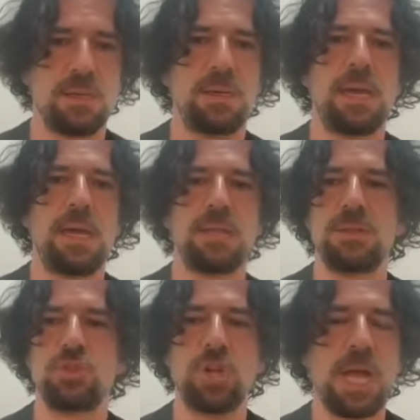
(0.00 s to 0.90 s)

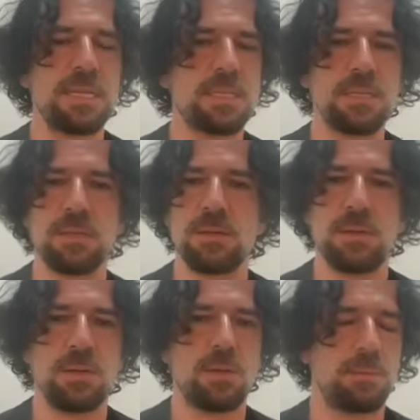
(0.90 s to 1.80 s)
and just
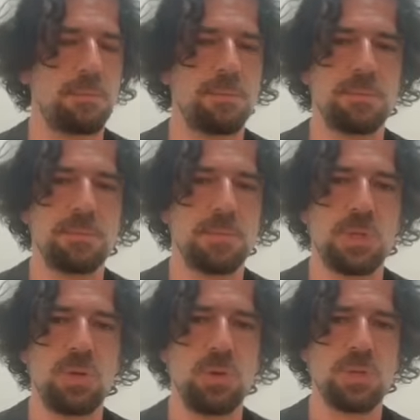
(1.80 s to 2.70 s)

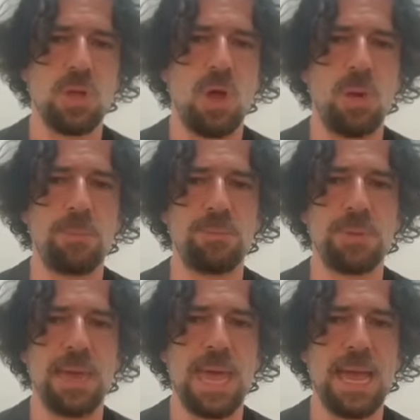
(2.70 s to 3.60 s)
use op
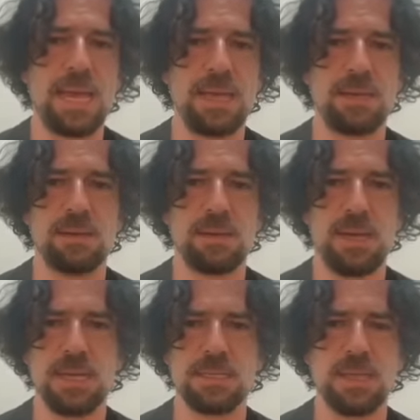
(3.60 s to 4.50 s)
ele
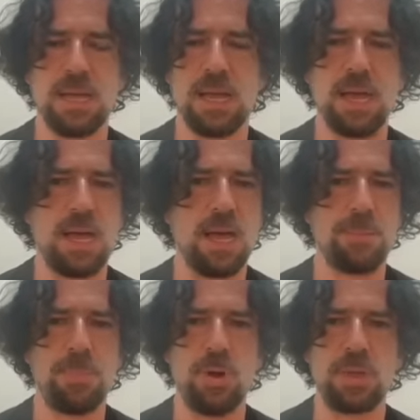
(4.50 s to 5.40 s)
as
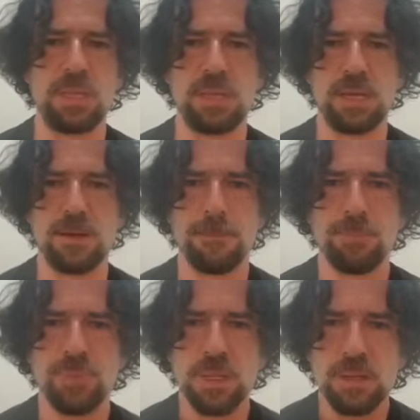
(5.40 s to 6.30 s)
a pointer.
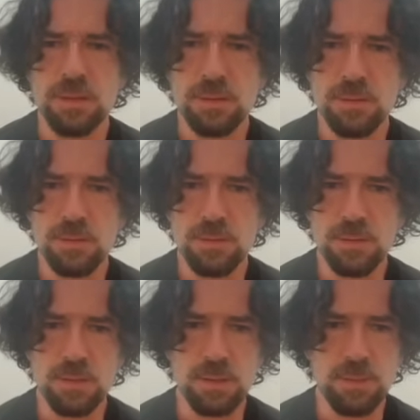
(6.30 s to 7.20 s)

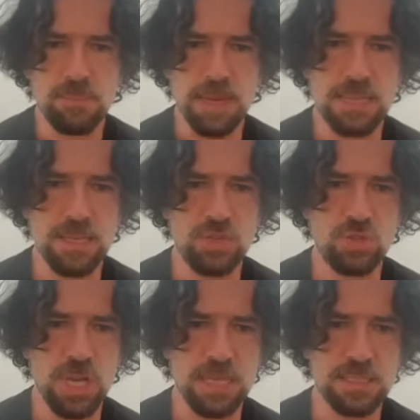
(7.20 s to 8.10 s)
In my
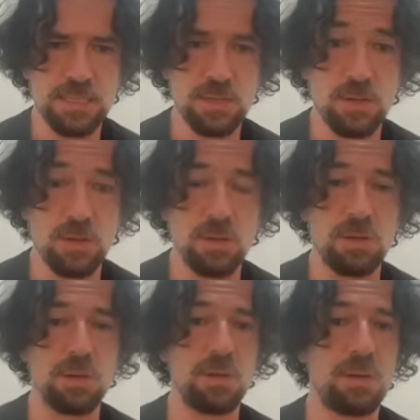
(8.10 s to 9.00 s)
suggestion,
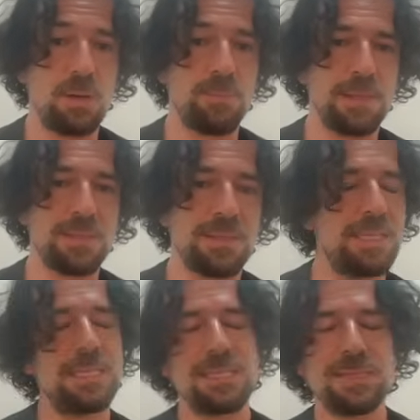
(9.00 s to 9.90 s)
but
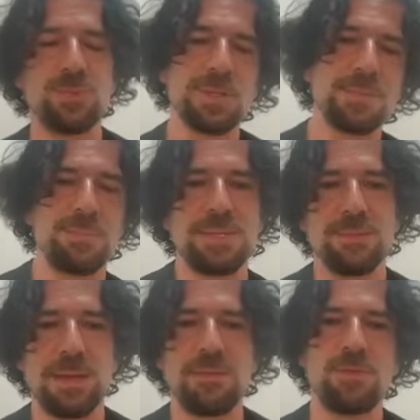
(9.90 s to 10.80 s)
this was a
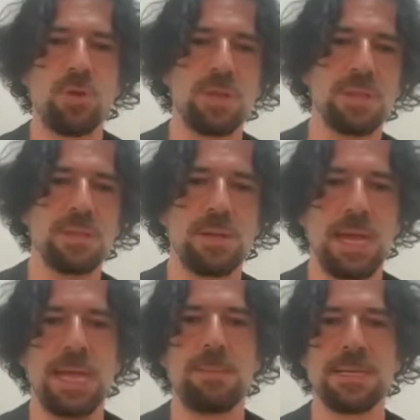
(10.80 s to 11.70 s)
bit my fault,
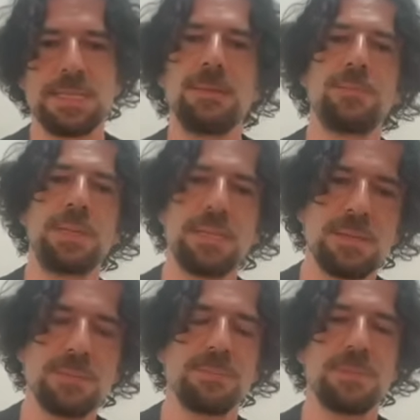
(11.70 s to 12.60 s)
I must
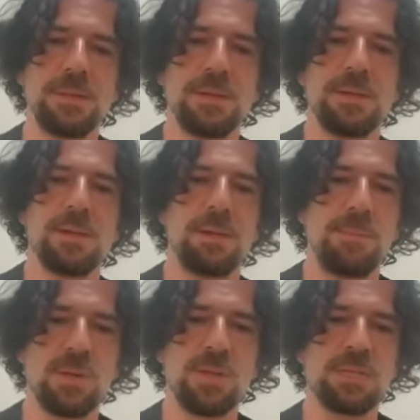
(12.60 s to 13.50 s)
admit,
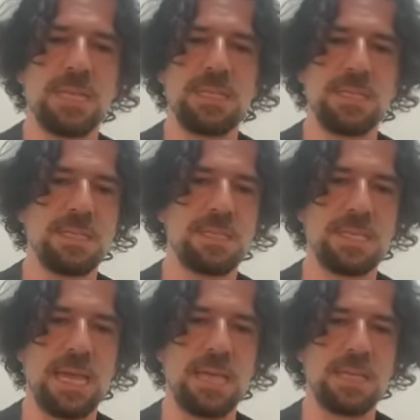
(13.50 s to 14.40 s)
because I didn't
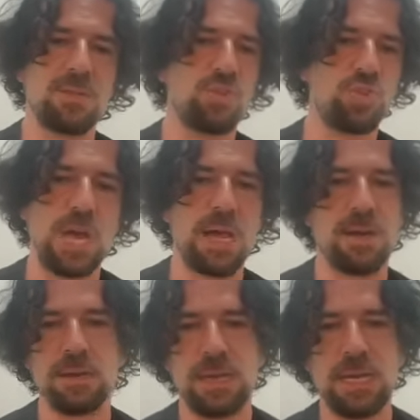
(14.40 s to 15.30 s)
say it
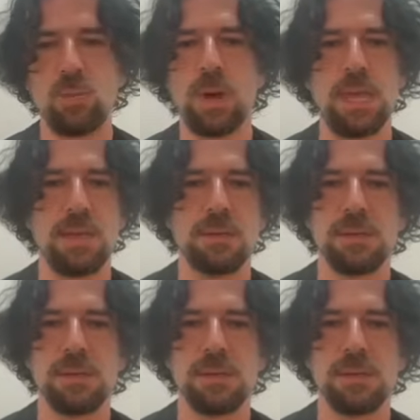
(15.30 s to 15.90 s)
char. Anyway,